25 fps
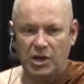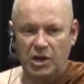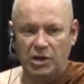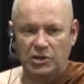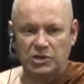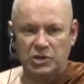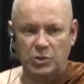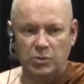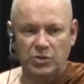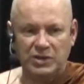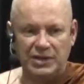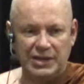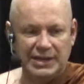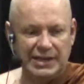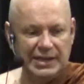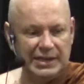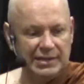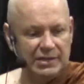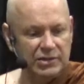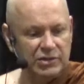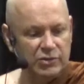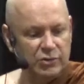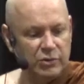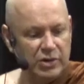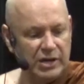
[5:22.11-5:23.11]
So we
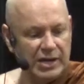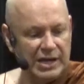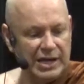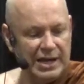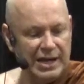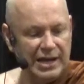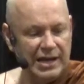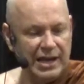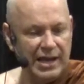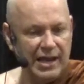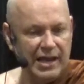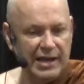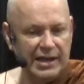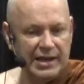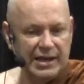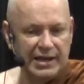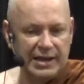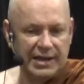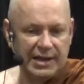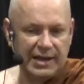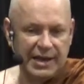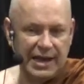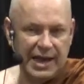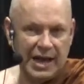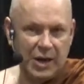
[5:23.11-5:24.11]
need to
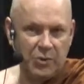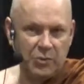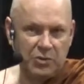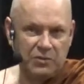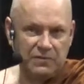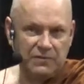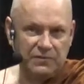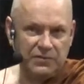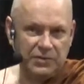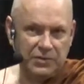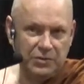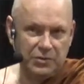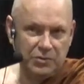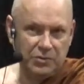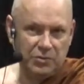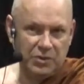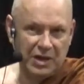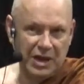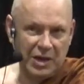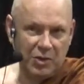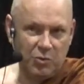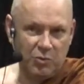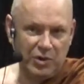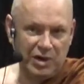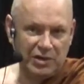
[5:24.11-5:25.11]
align our view,
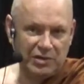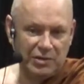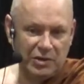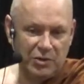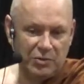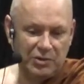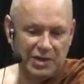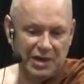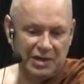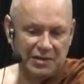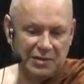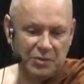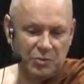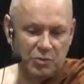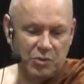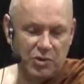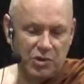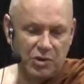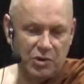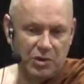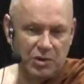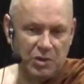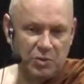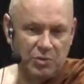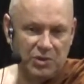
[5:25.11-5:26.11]
our way to look at the
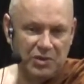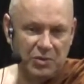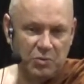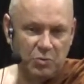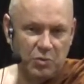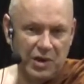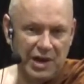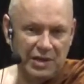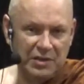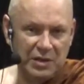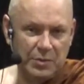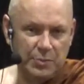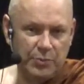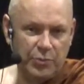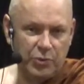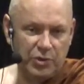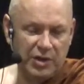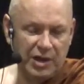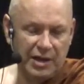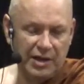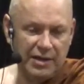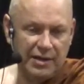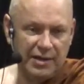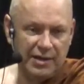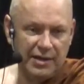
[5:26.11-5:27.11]
world, with the way that
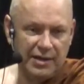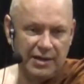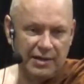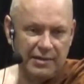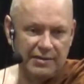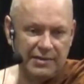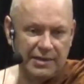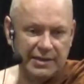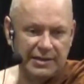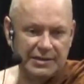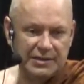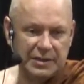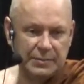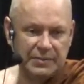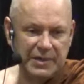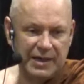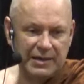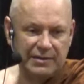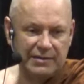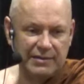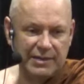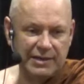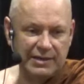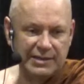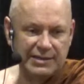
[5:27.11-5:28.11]
Buddha thinks
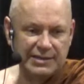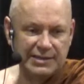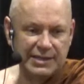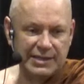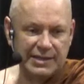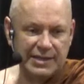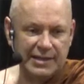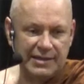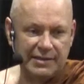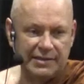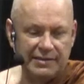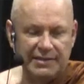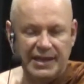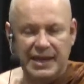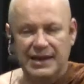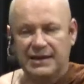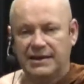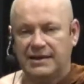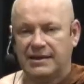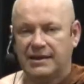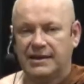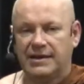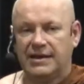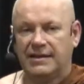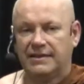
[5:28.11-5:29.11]
about things.
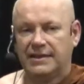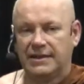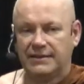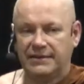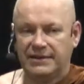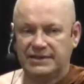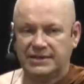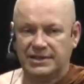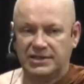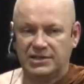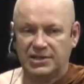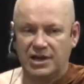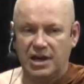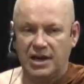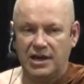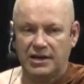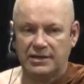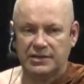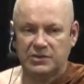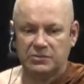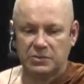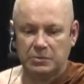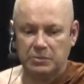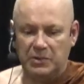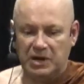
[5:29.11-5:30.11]
Then there is a
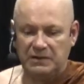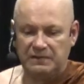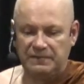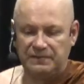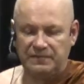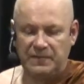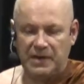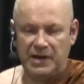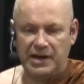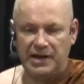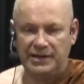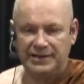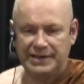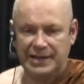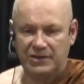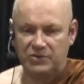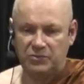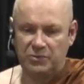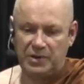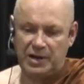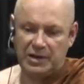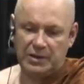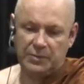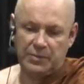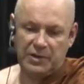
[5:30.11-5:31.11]
chance we might find that
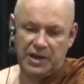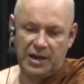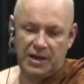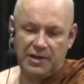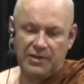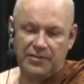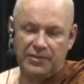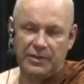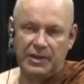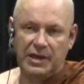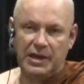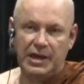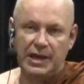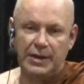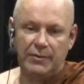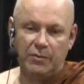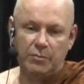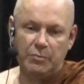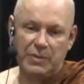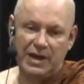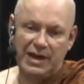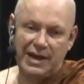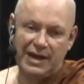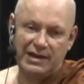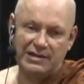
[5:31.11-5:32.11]
right path. We
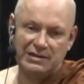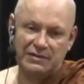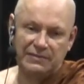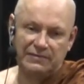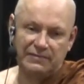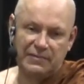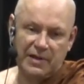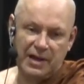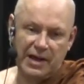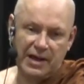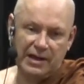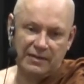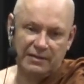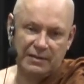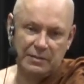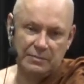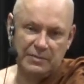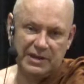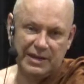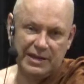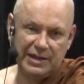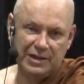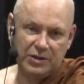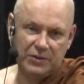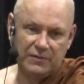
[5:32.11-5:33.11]
may actually find the
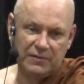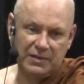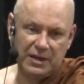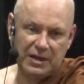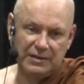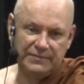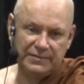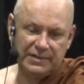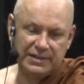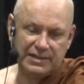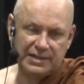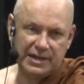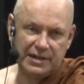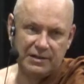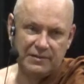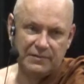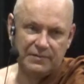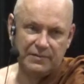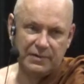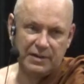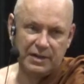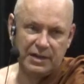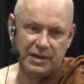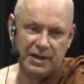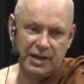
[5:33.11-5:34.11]
meaning of life itself.
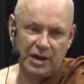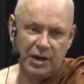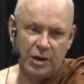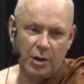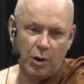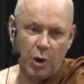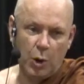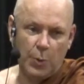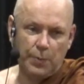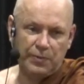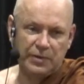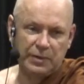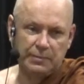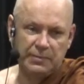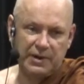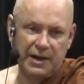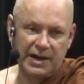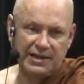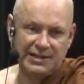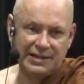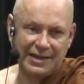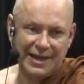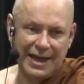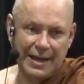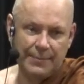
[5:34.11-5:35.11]

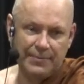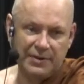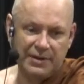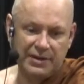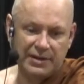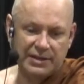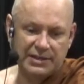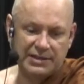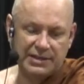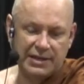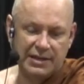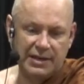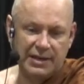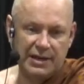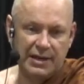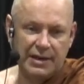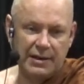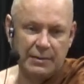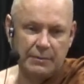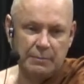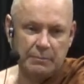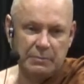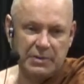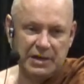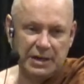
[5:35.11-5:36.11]
Optimizing happiness,
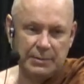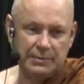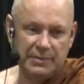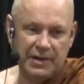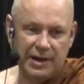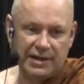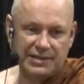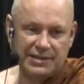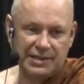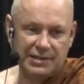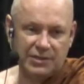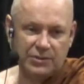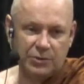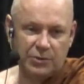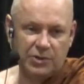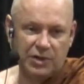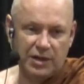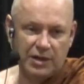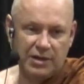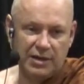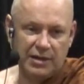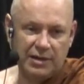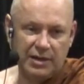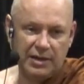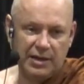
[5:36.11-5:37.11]
minimizing
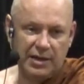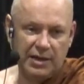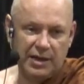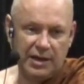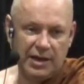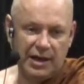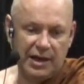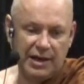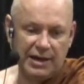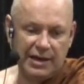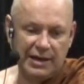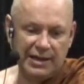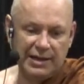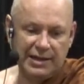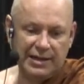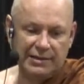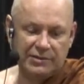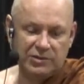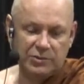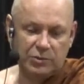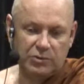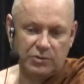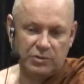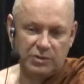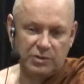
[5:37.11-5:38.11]
dukkha. I lay,
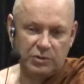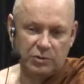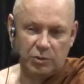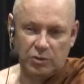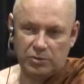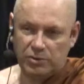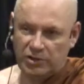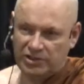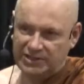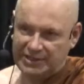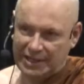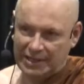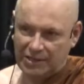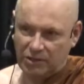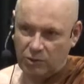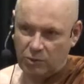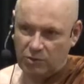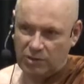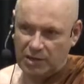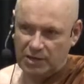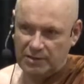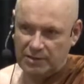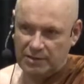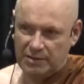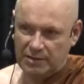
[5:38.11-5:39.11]
duk, you all understand
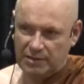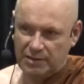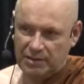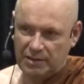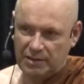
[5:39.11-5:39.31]
dukkha?